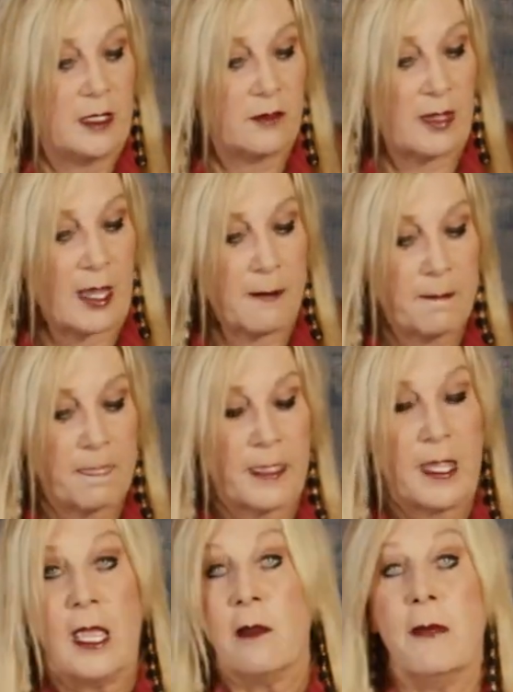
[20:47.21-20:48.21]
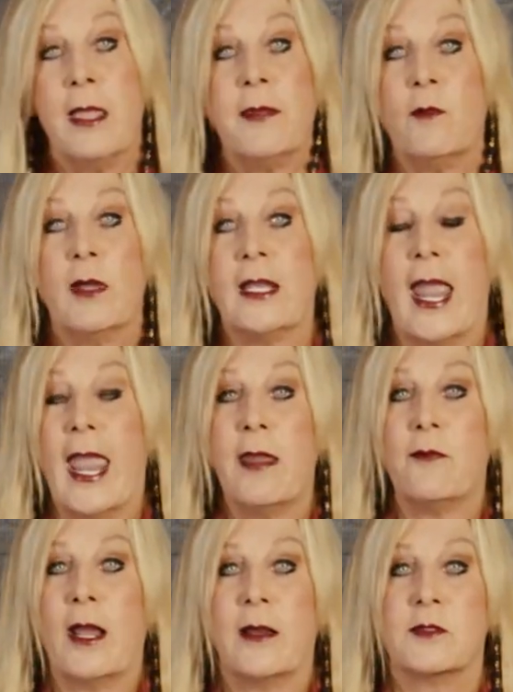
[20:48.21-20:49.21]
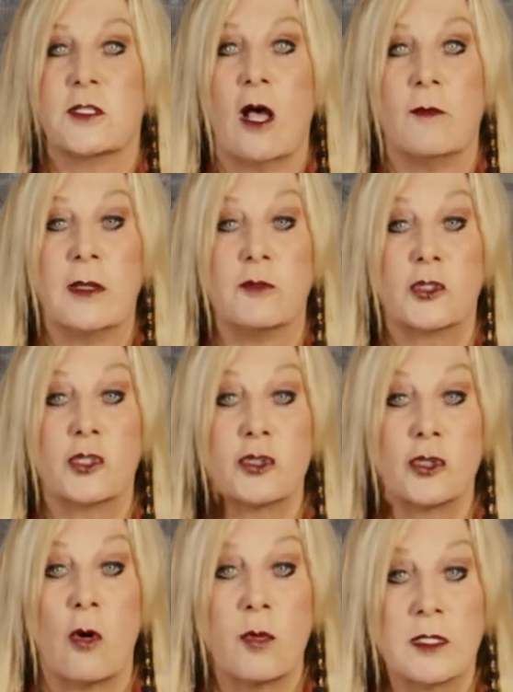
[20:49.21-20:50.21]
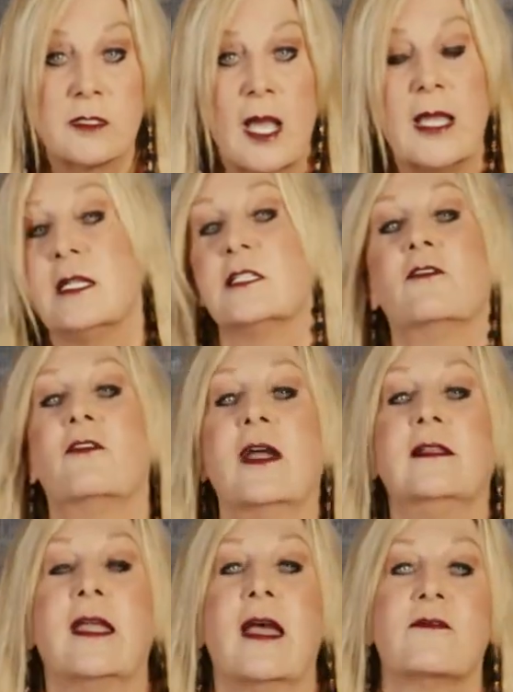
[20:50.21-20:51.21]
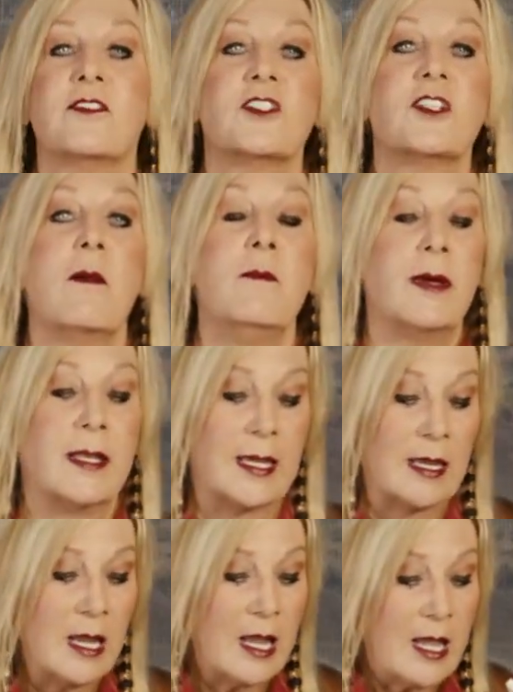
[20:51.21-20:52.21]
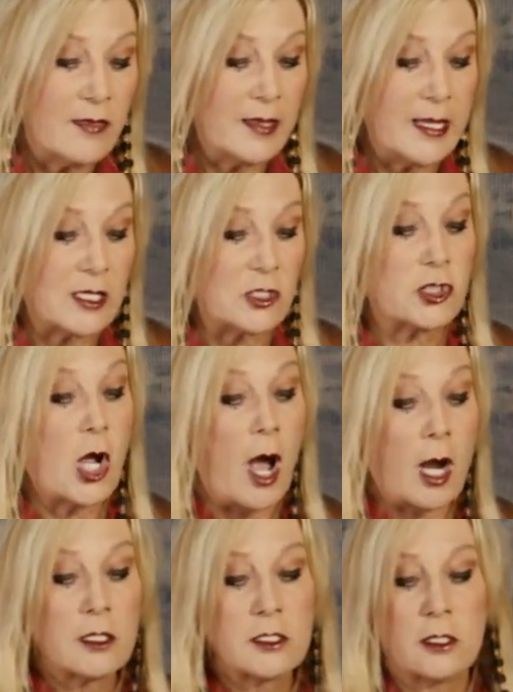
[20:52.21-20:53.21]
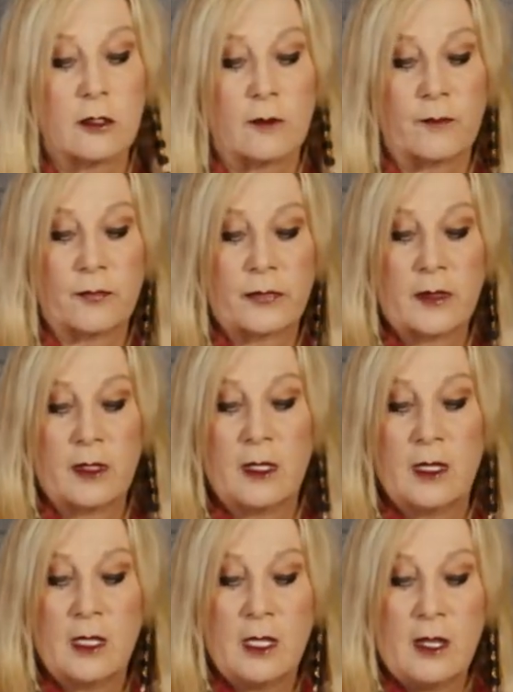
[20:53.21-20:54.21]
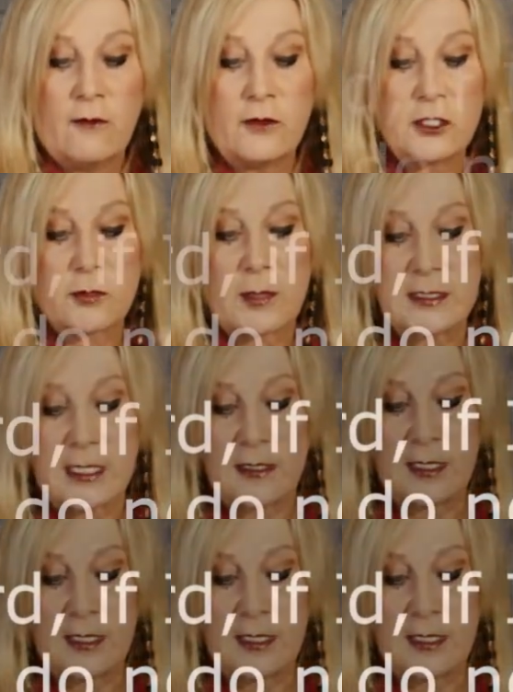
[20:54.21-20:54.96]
okay? Maybe when Abraham saw him, he was so excited to finally have somebody that he could talk to. Verse 3 said